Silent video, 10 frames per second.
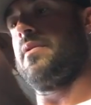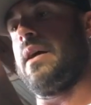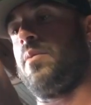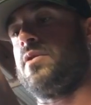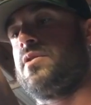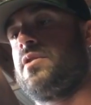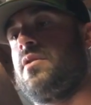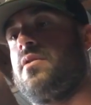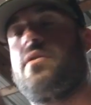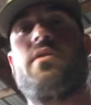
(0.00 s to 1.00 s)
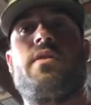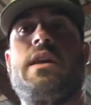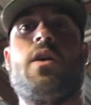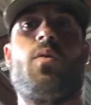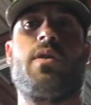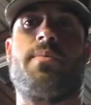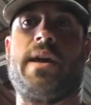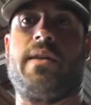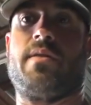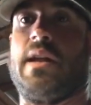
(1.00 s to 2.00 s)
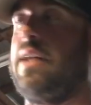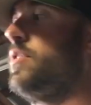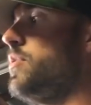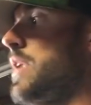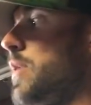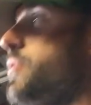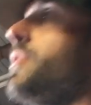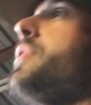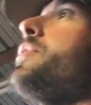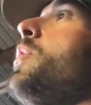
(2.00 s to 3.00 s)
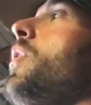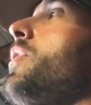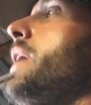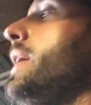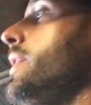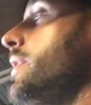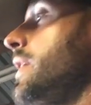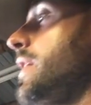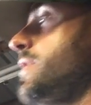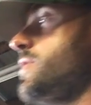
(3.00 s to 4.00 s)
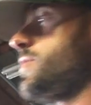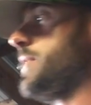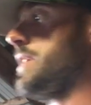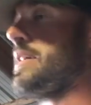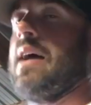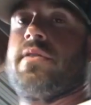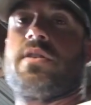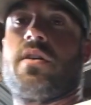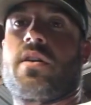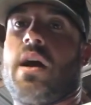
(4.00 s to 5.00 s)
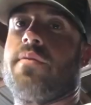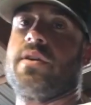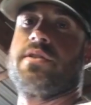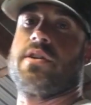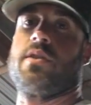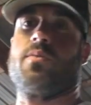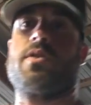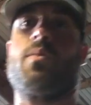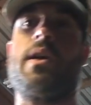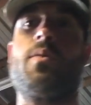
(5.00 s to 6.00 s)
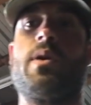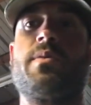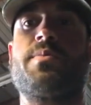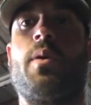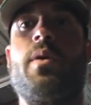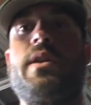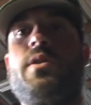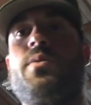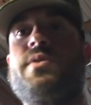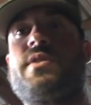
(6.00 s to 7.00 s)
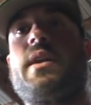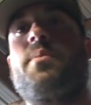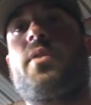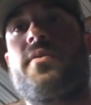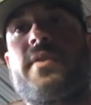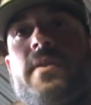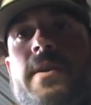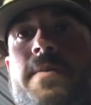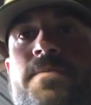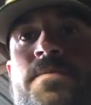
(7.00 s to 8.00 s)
that was the only bait that I knew that I was going to throw all day, just because I have a ton of confidence in it. With the way the wind was blowing, I knew it would set up perfectly.